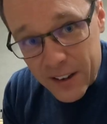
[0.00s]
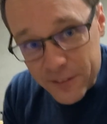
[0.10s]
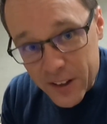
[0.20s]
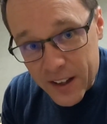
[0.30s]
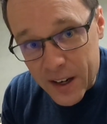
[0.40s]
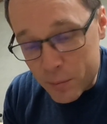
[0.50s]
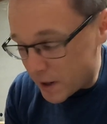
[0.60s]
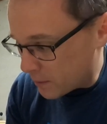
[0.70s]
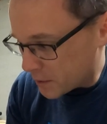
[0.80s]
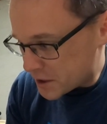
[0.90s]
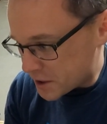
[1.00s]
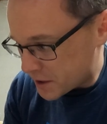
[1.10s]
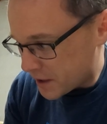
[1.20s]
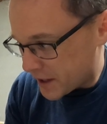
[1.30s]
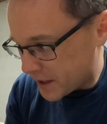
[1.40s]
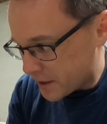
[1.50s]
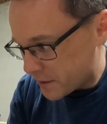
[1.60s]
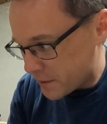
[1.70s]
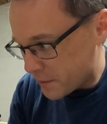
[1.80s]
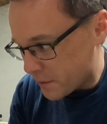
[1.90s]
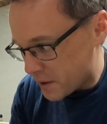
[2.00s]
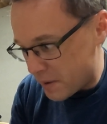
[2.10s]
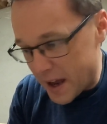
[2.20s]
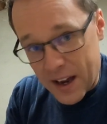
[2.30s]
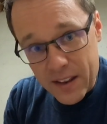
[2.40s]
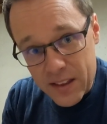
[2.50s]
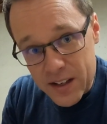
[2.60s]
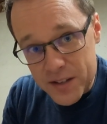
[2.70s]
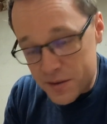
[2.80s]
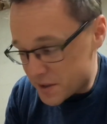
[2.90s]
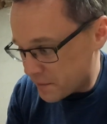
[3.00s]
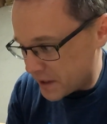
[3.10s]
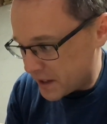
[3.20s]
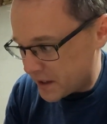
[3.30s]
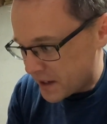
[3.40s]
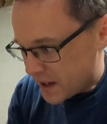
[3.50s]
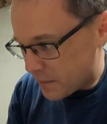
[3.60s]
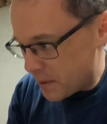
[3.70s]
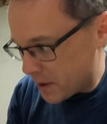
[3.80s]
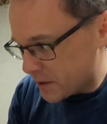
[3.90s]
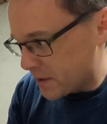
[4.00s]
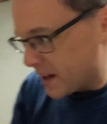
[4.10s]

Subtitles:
I feel like I probably should like repack these or something. Maybe I'll do